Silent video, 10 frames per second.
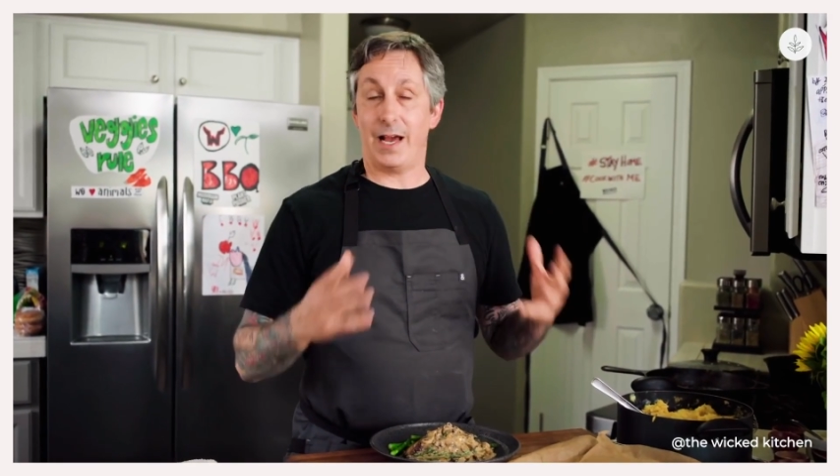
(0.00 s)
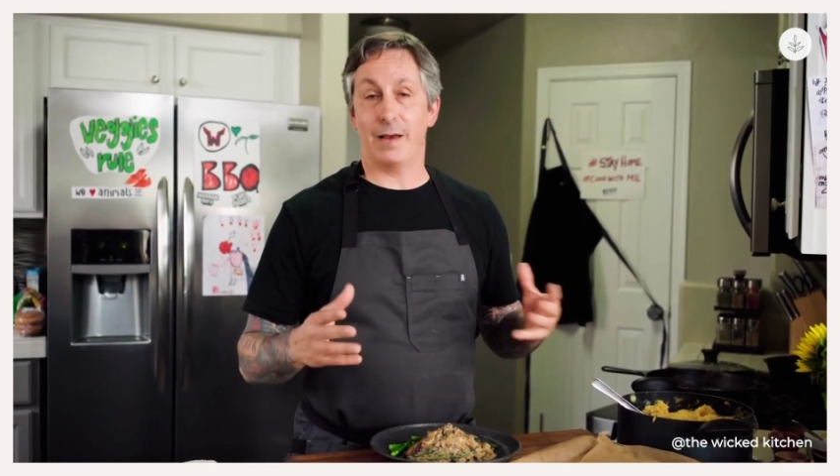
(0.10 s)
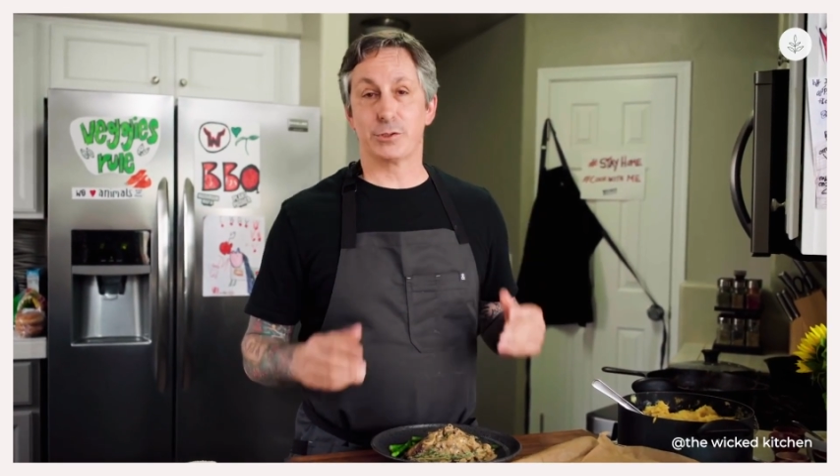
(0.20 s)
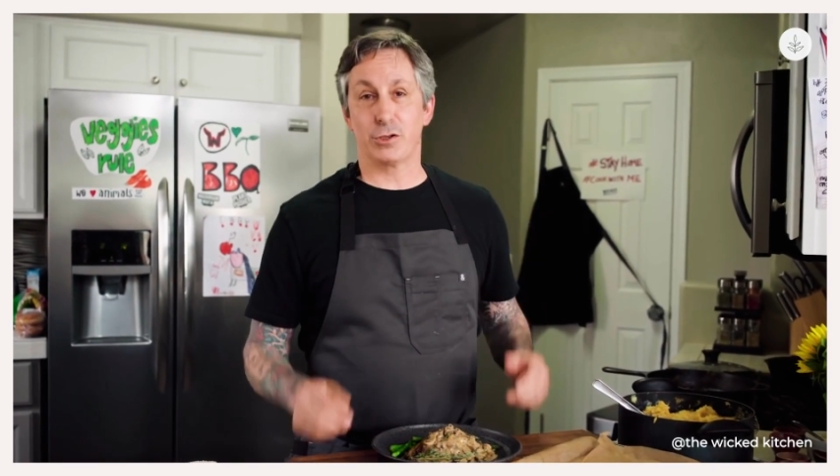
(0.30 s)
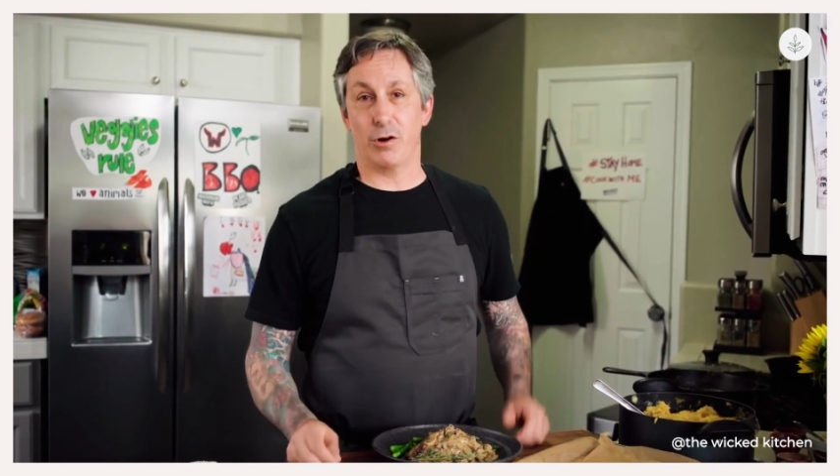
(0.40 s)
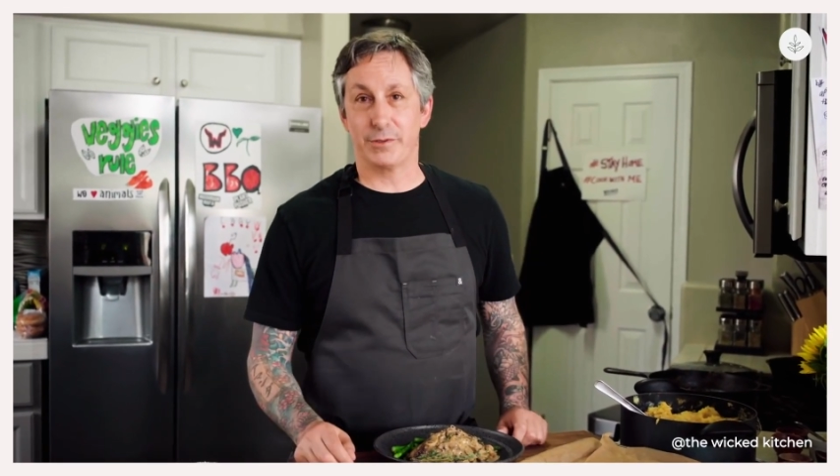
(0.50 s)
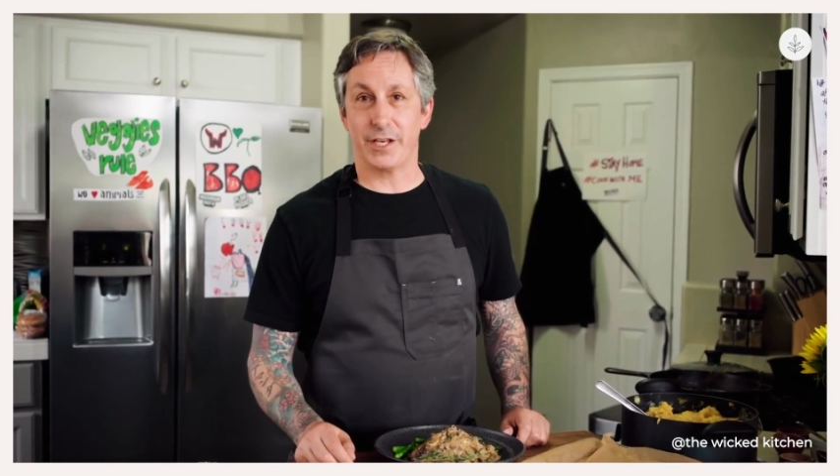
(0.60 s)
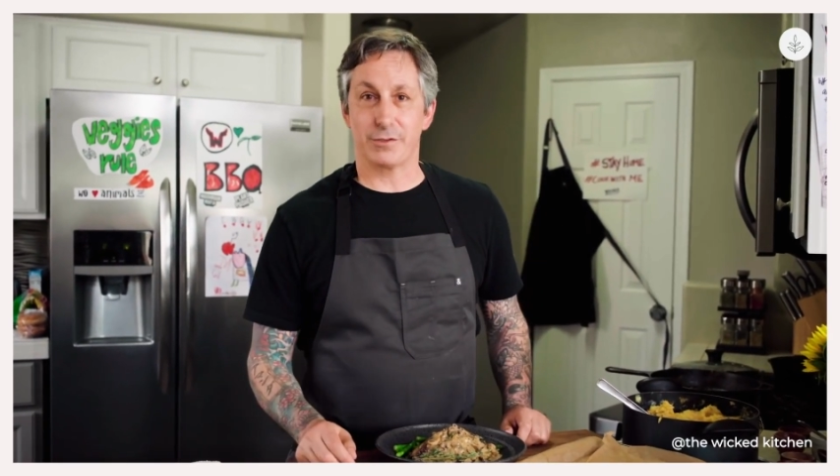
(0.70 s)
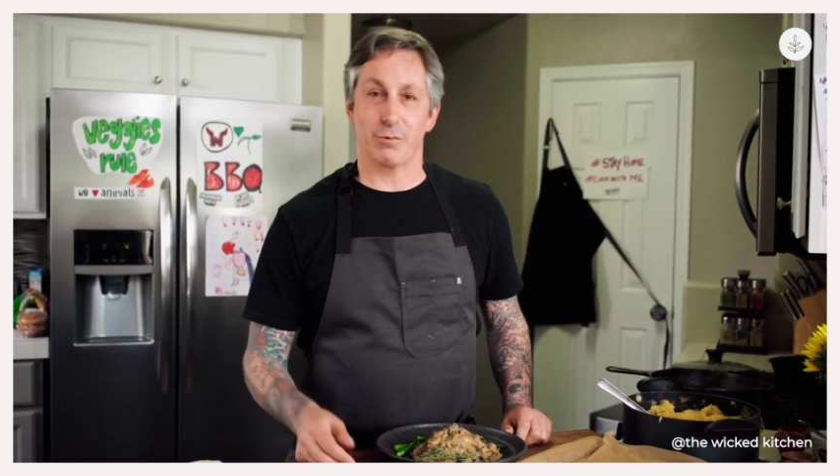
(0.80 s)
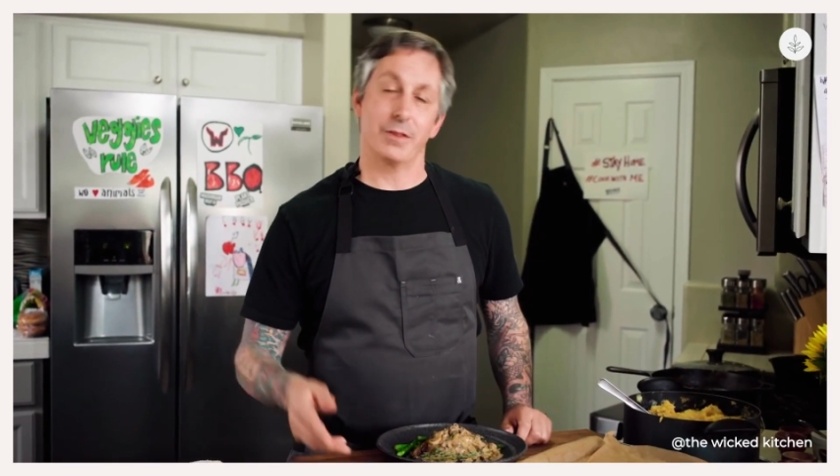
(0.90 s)
that I'm so
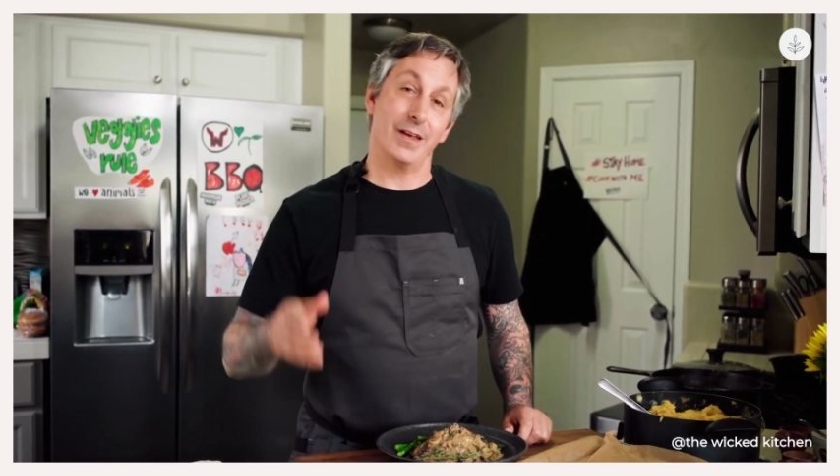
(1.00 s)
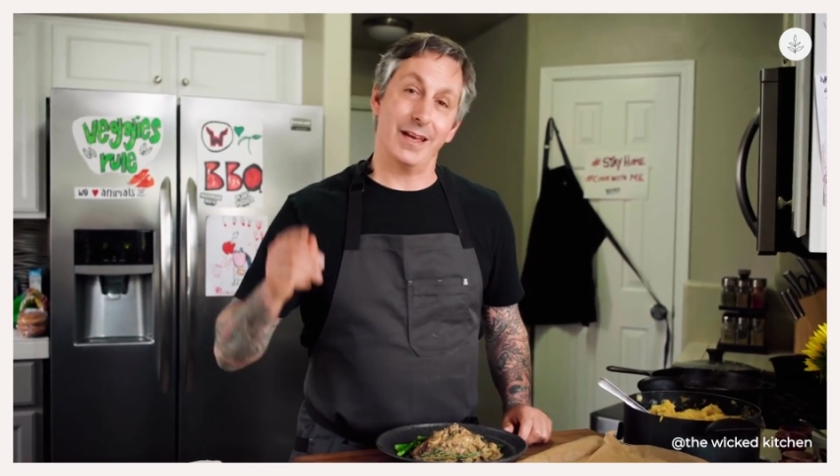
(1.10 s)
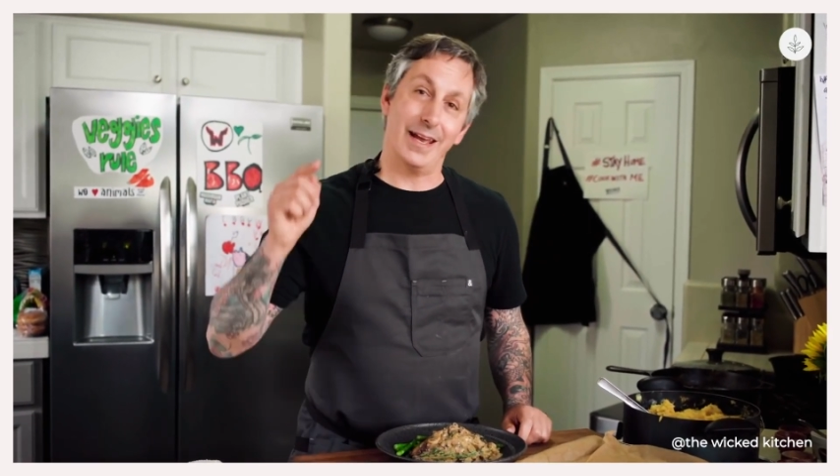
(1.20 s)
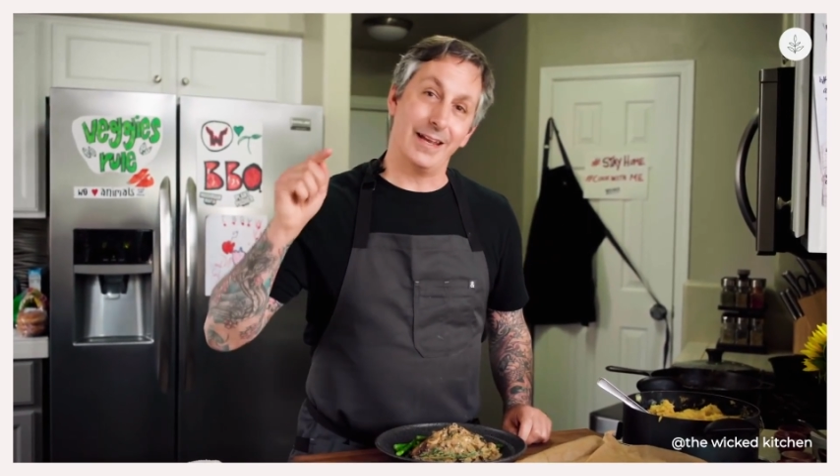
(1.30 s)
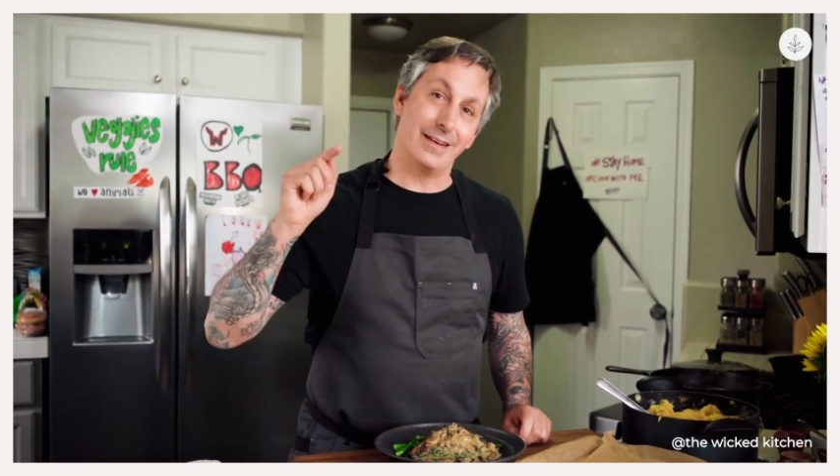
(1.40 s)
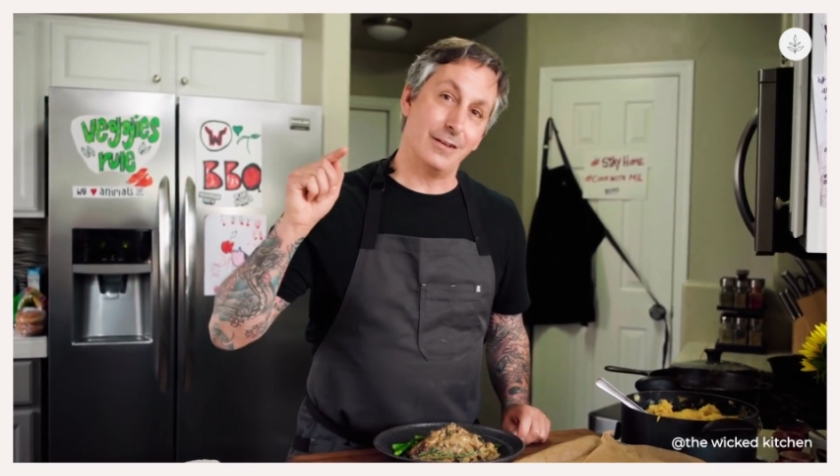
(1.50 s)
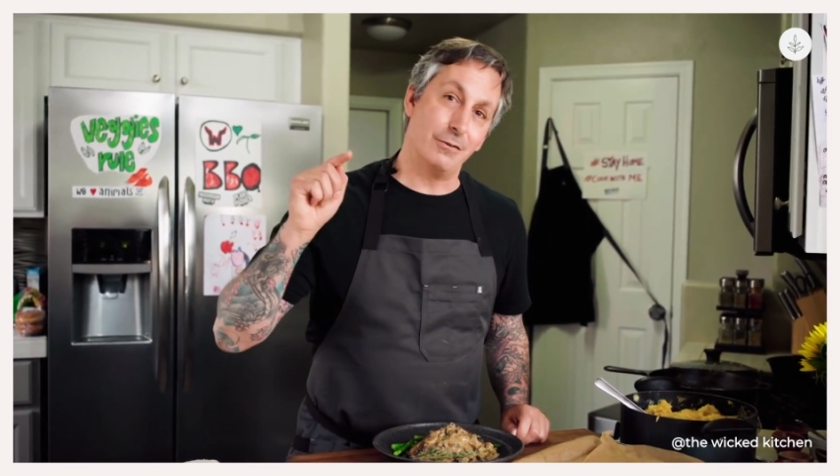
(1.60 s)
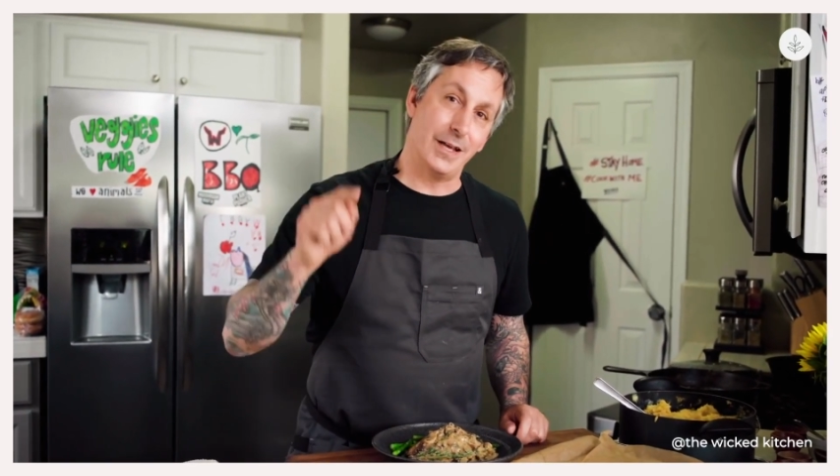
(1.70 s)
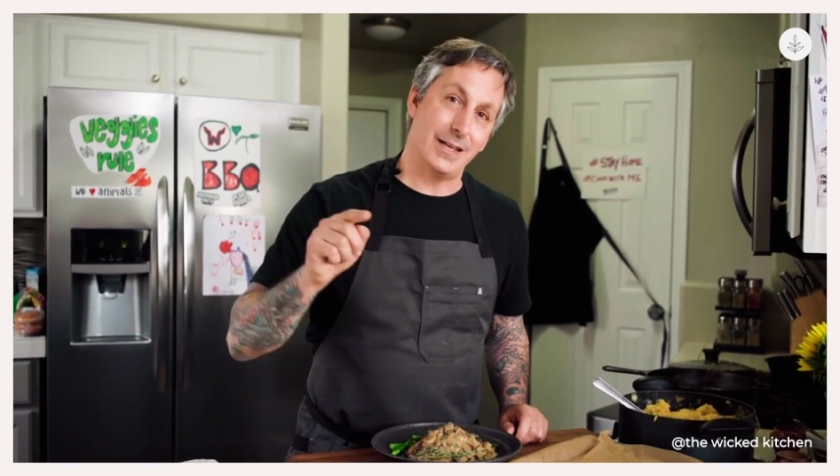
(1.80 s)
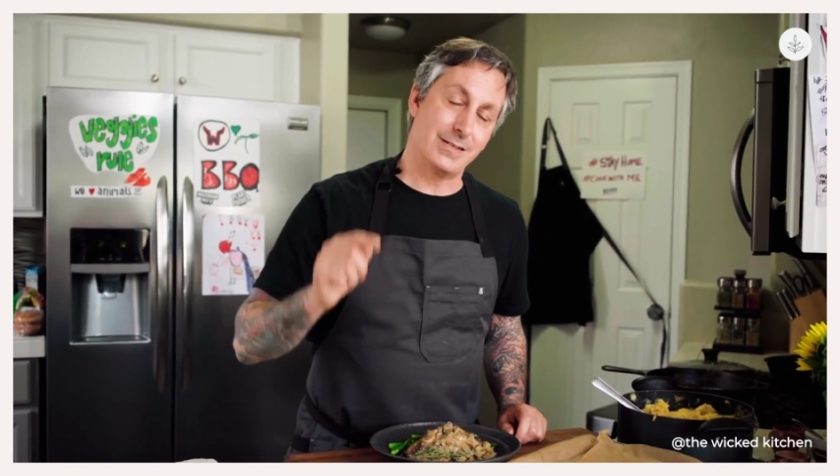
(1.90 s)
obsessed with,
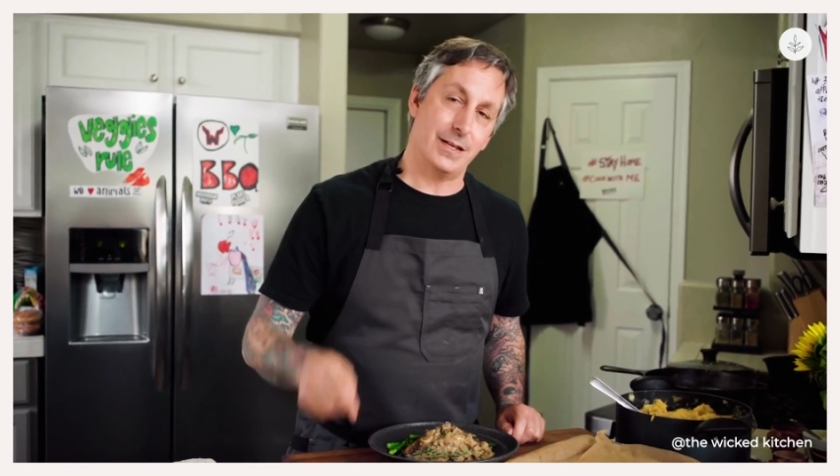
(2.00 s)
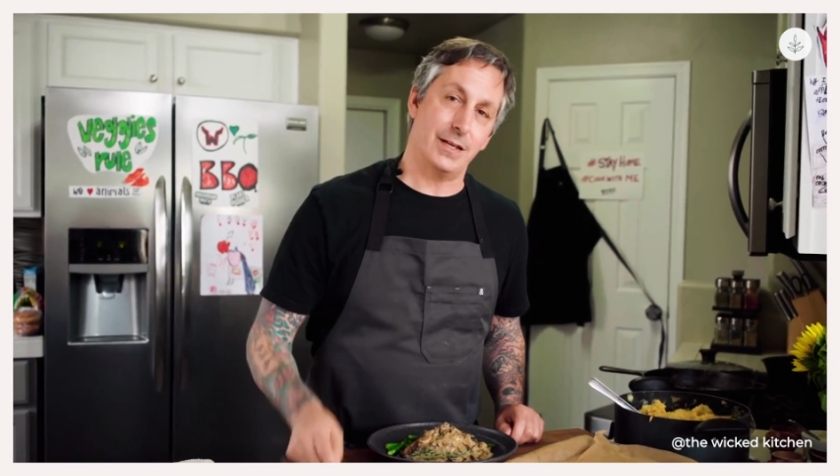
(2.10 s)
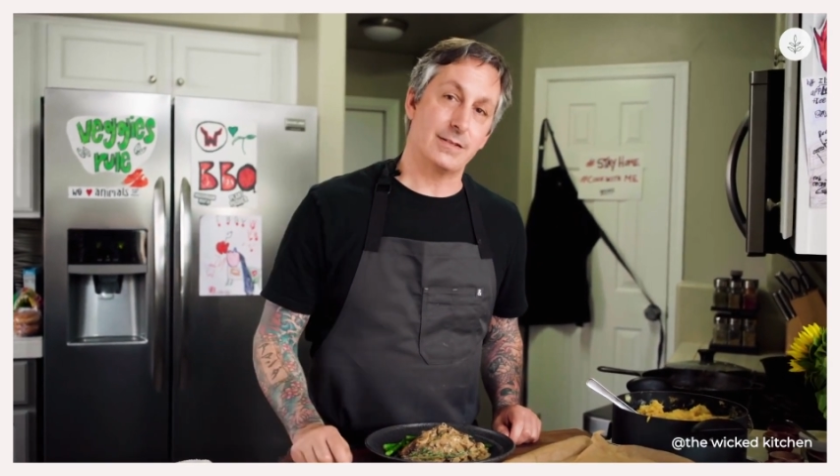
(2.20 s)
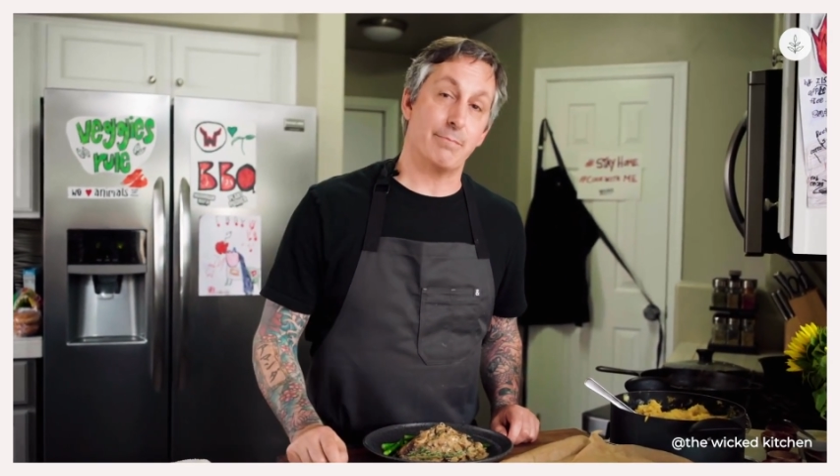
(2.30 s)
and you guessed it,